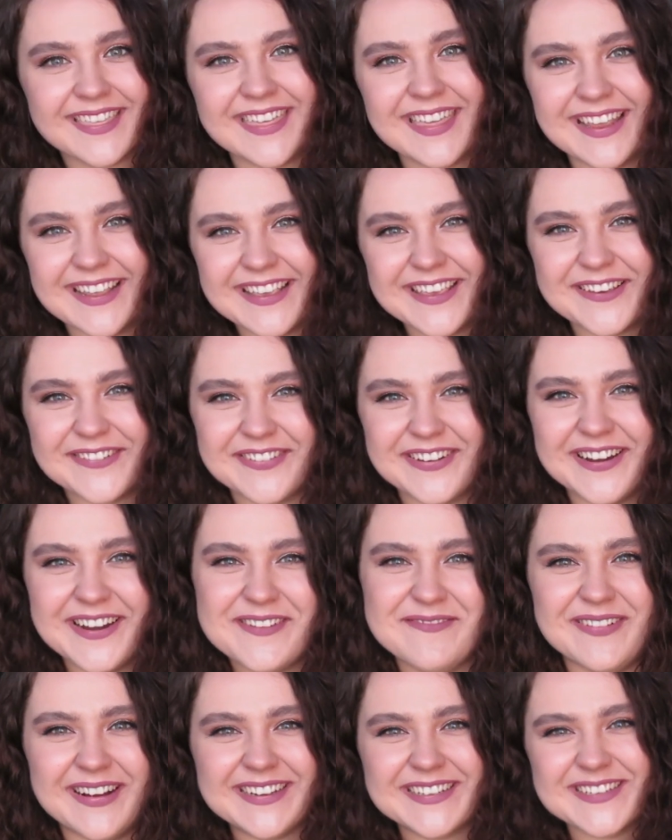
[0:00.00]
Thank you
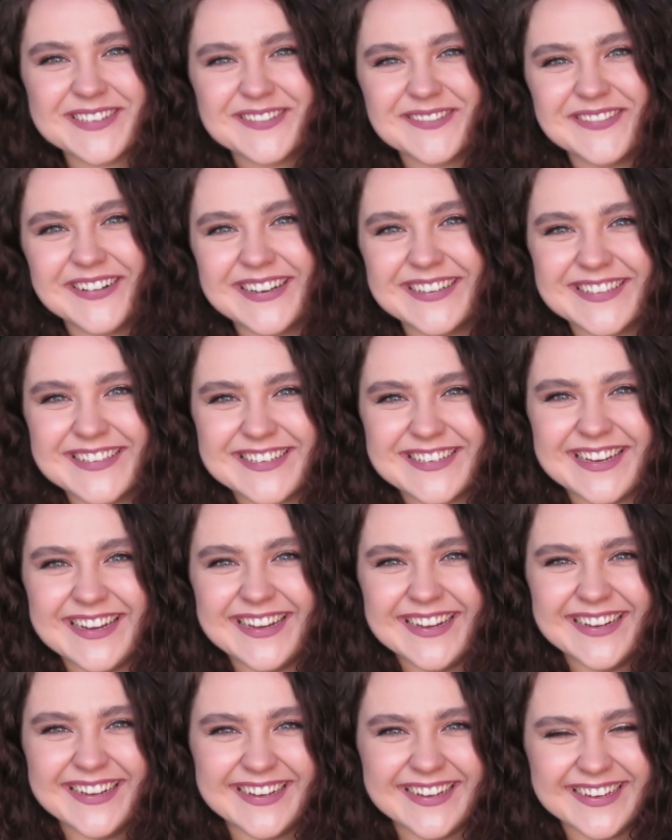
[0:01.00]
very much for
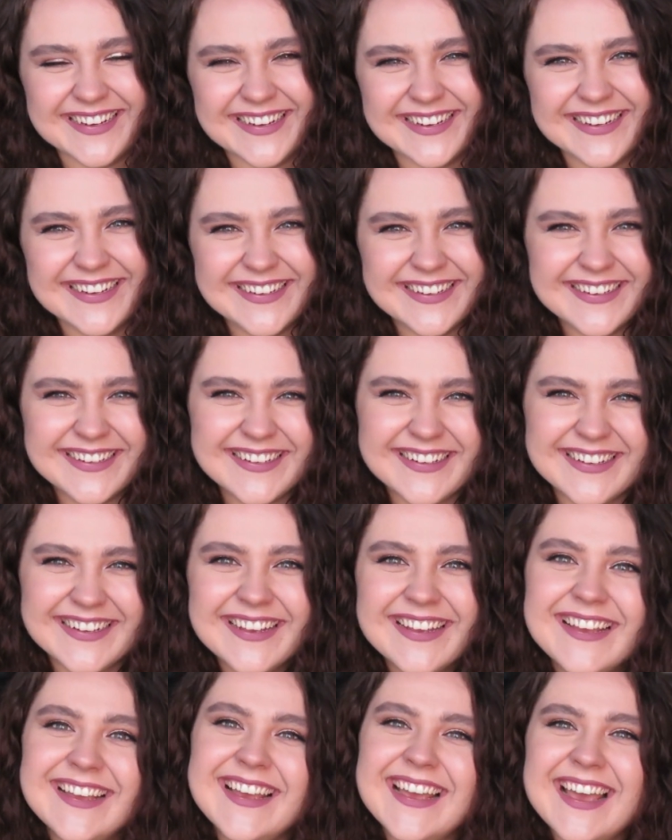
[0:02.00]
watching.
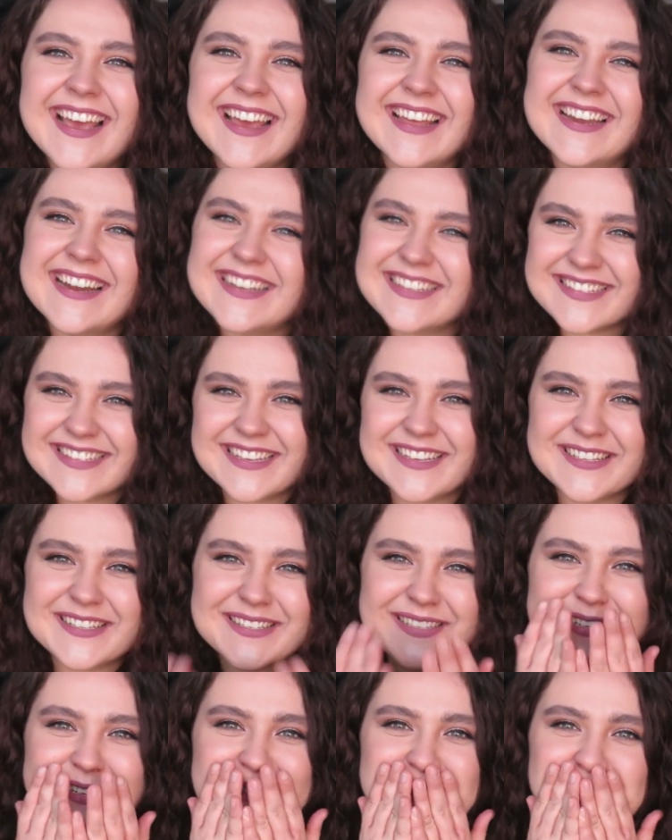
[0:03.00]
And I'll see
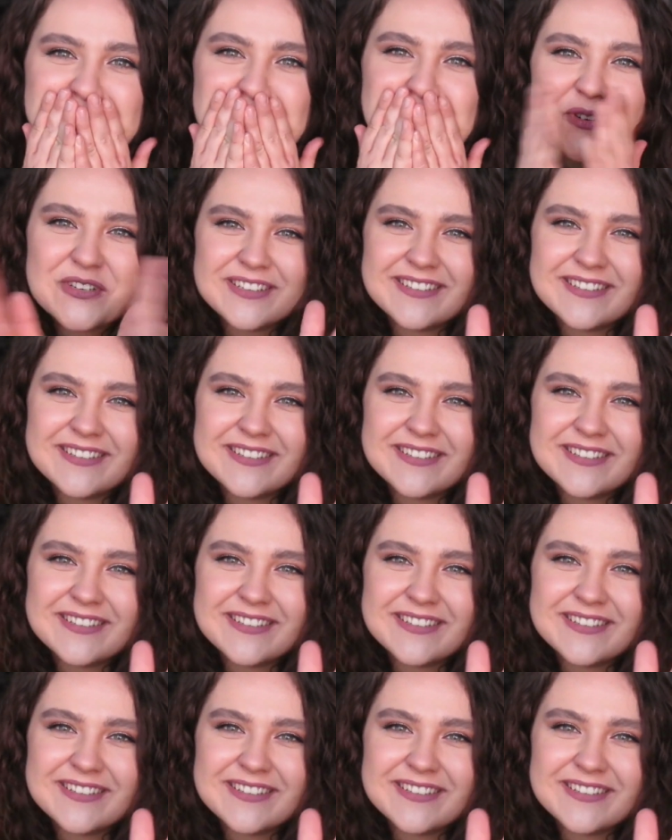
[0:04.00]
you soon.